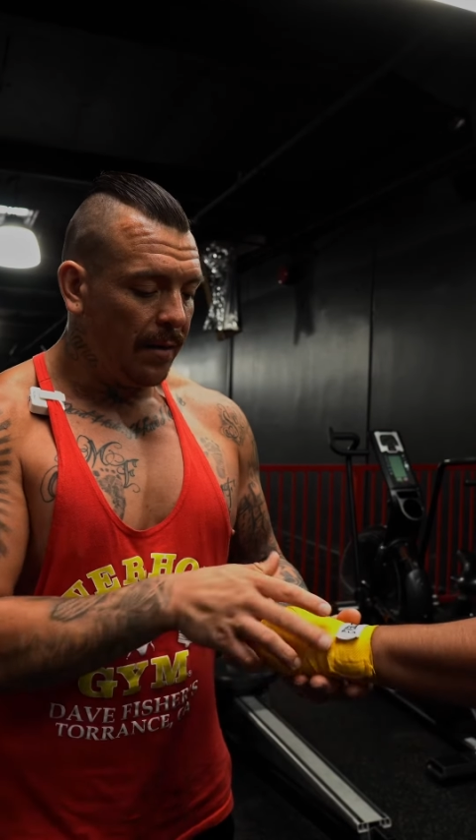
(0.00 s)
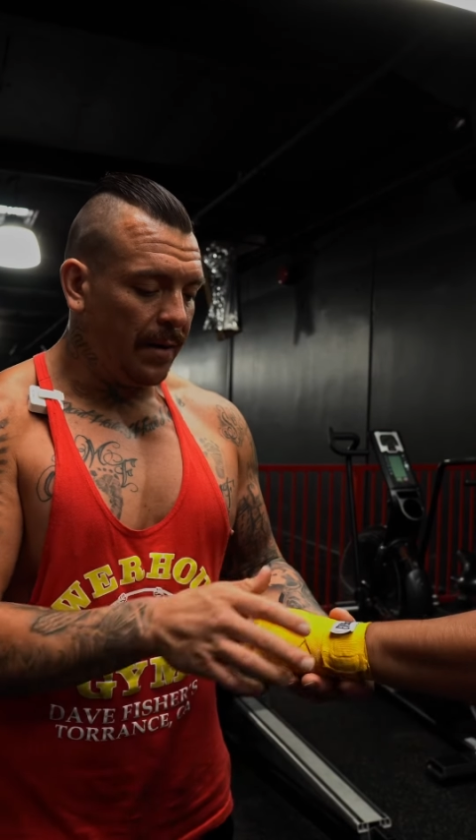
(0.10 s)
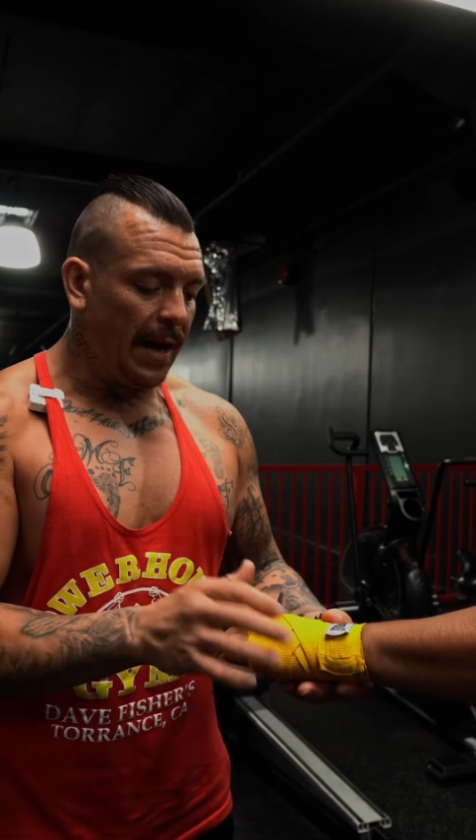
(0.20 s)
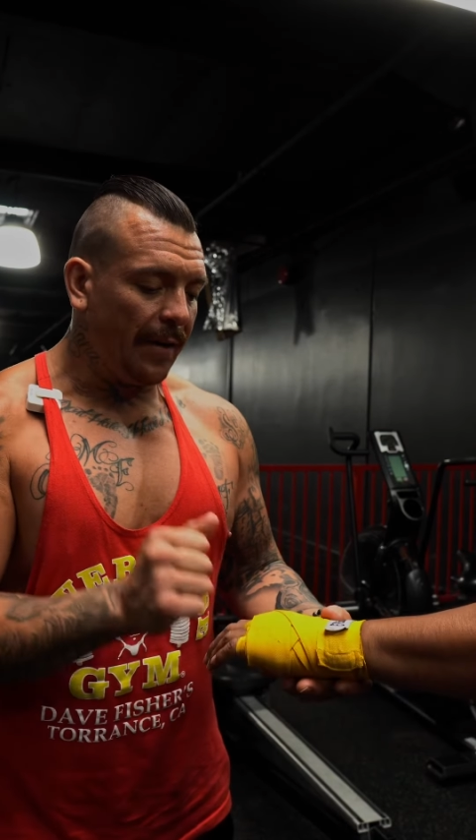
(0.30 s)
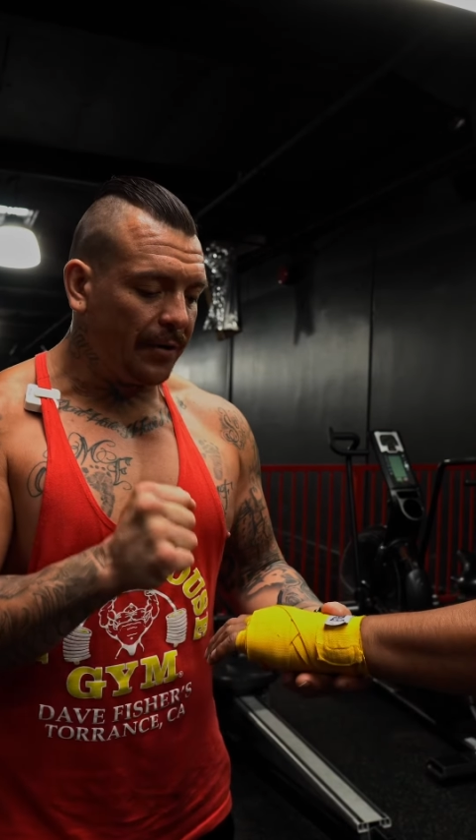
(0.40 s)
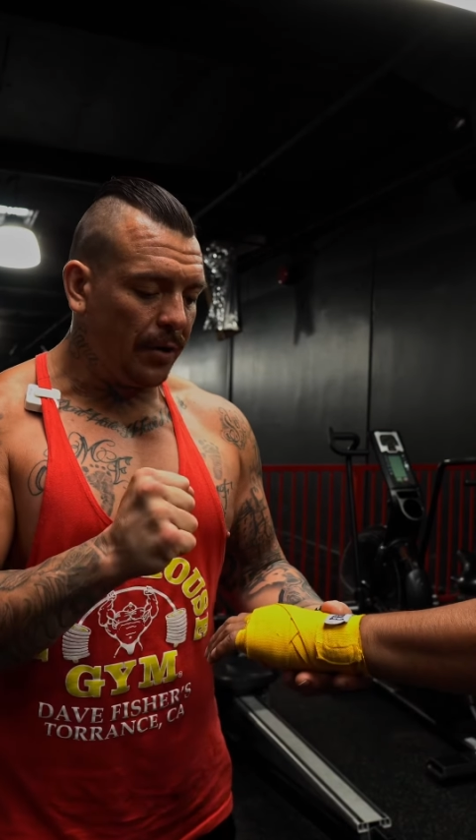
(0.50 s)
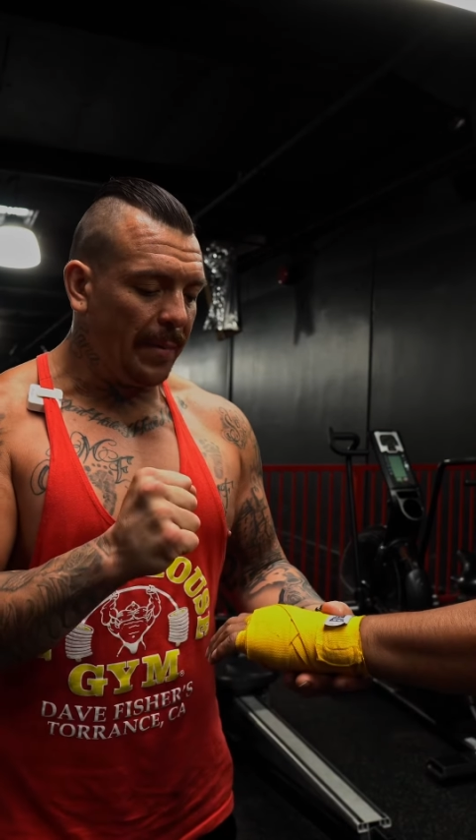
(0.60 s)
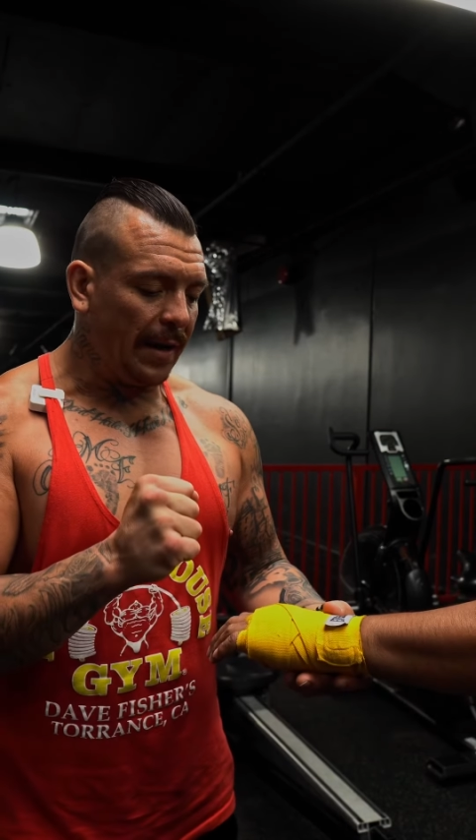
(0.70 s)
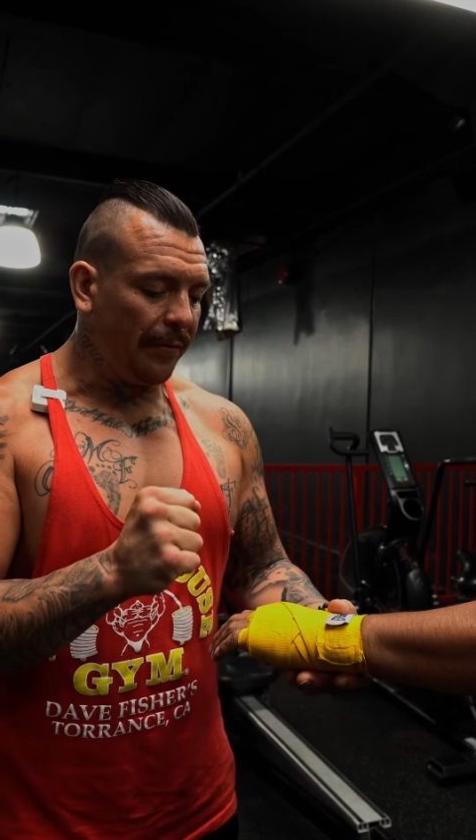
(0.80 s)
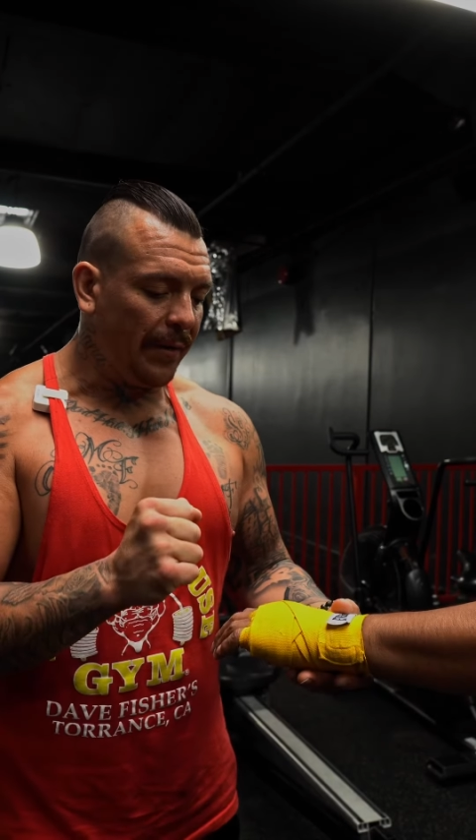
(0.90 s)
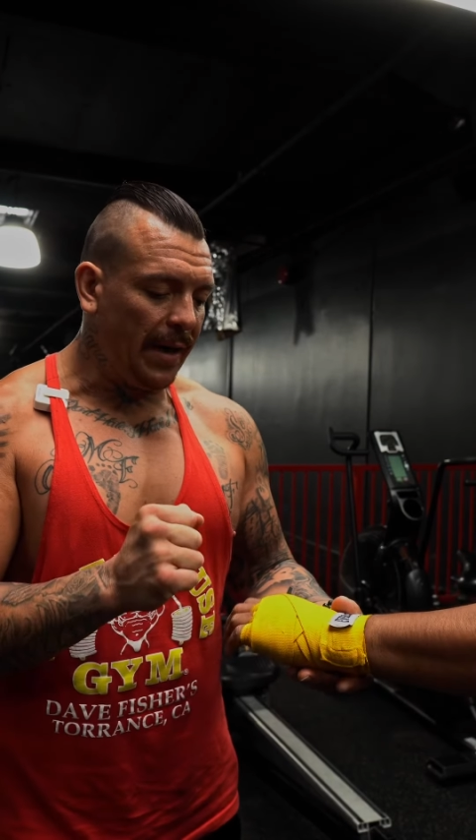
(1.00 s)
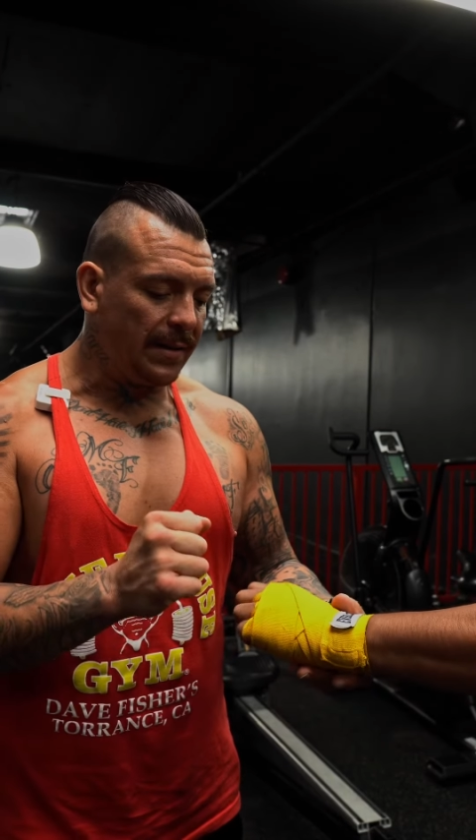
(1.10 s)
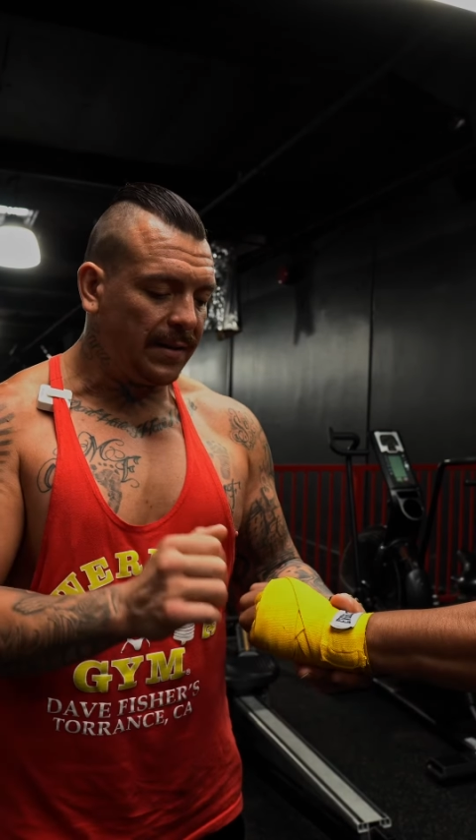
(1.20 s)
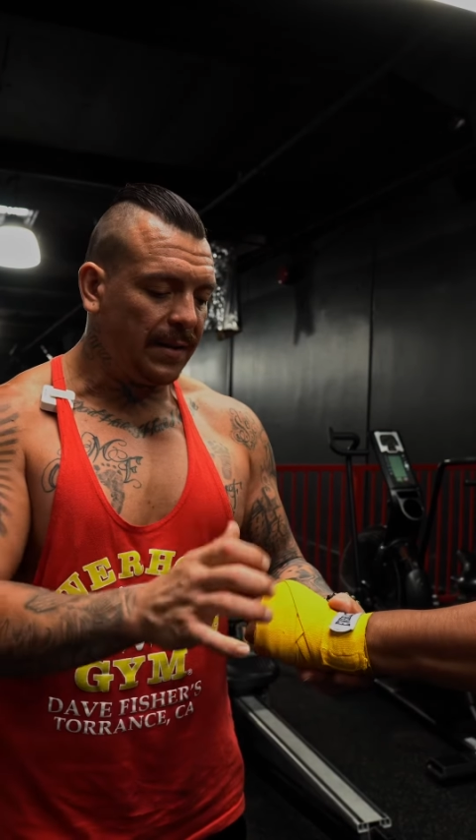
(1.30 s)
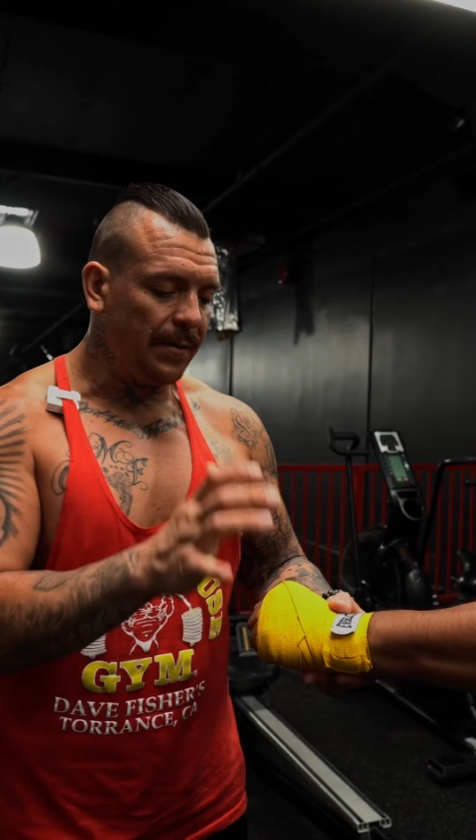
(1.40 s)
Then after, you'll make a
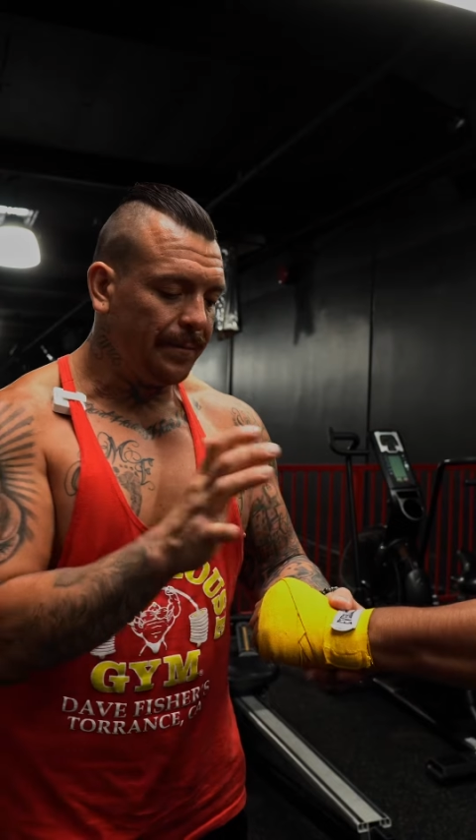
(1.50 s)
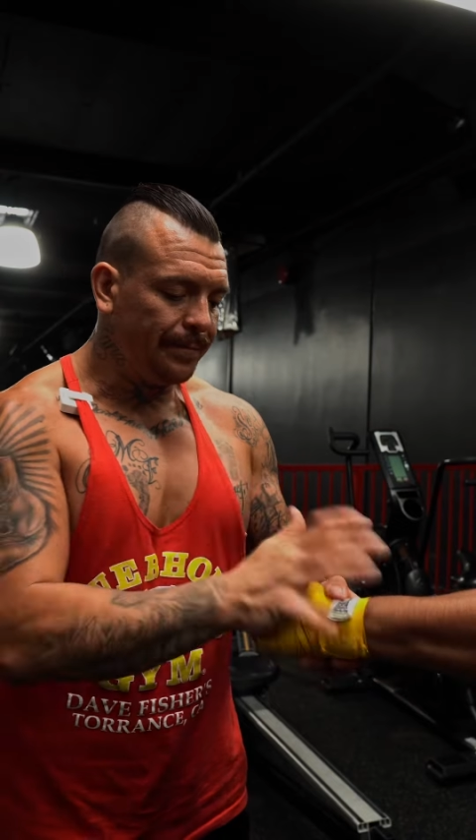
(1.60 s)
fist.